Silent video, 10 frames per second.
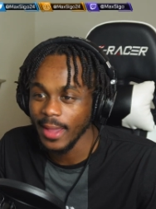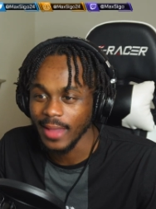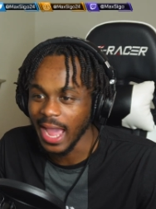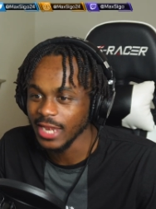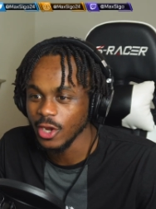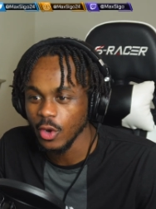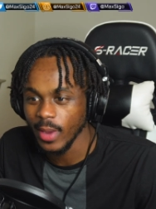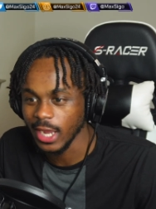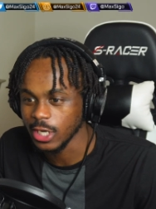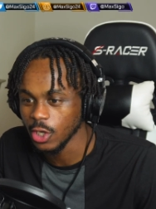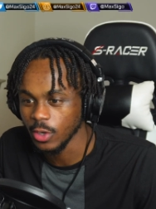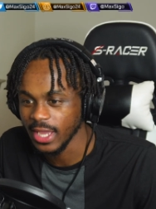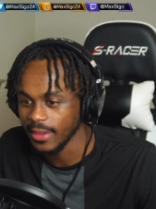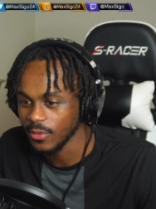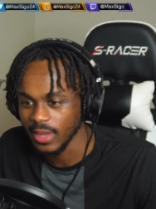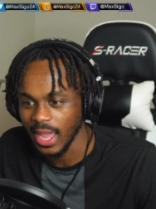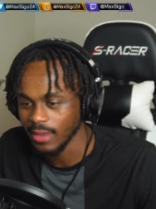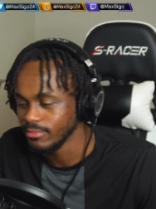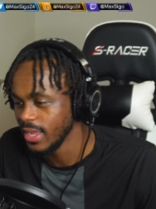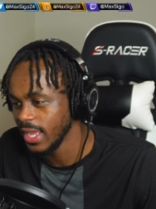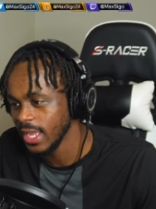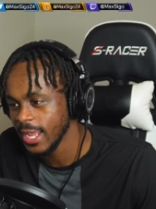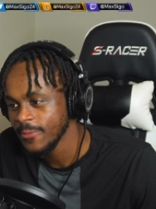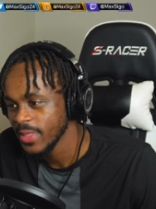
I know why Glo get, man.